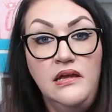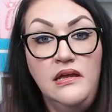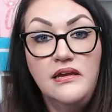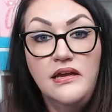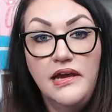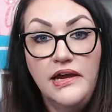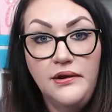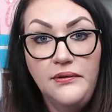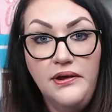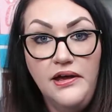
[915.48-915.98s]

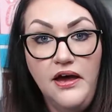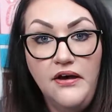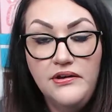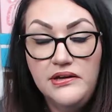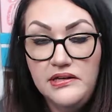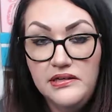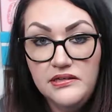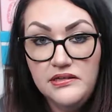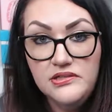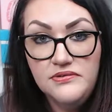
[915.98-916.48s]
Here we go.
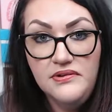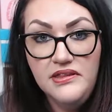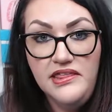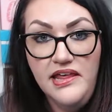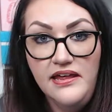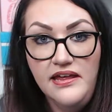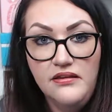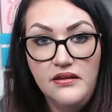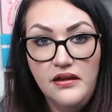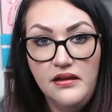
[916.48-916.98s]
Here's what
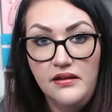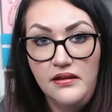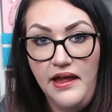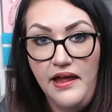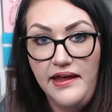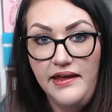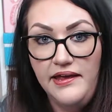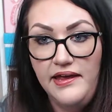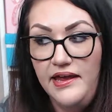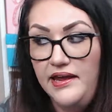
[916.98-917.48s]
they look
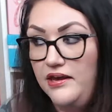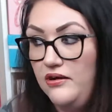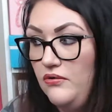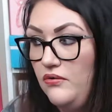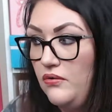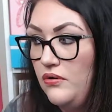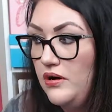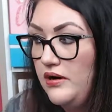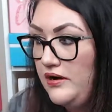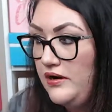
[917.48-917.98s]
like in
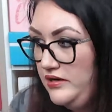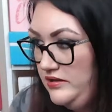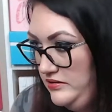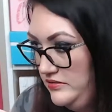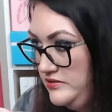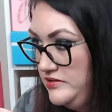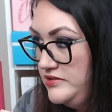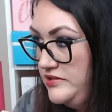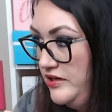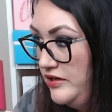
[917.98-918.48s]
order.
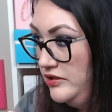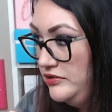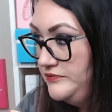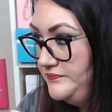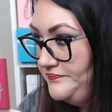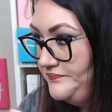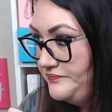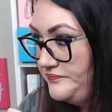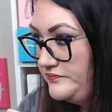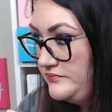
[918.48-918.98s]
So
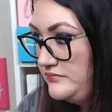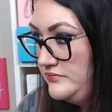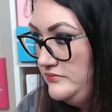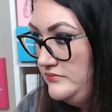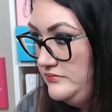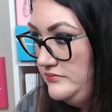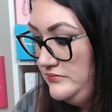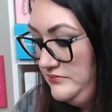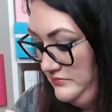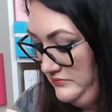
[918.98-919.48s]

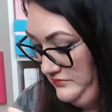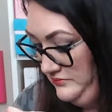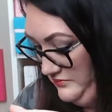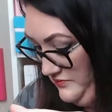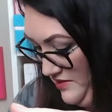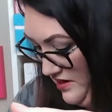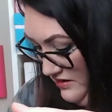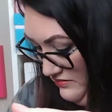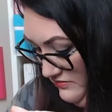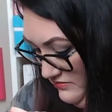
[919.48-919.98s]

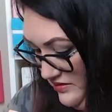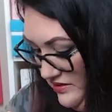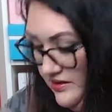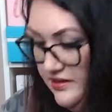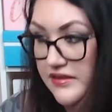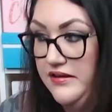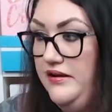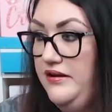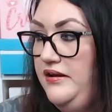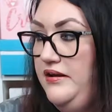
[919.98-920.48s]
not really.
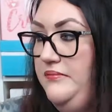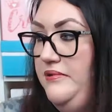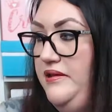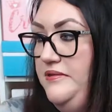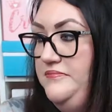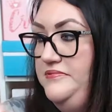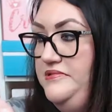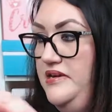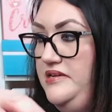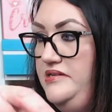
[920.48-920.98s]
They're going to be
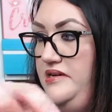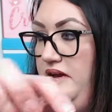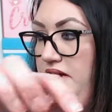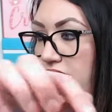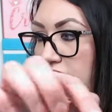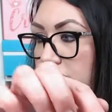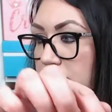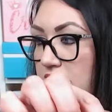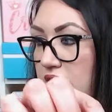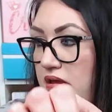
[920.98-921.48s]
upside
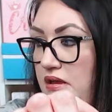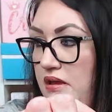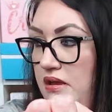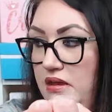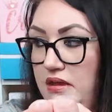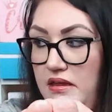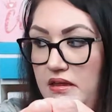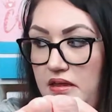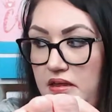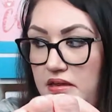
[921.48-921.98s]
down.
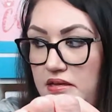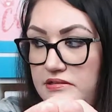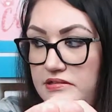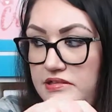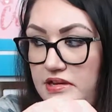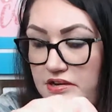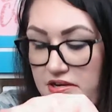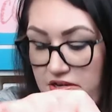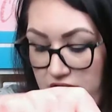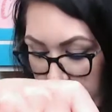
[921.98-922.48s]

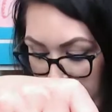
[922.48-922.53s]
Starting over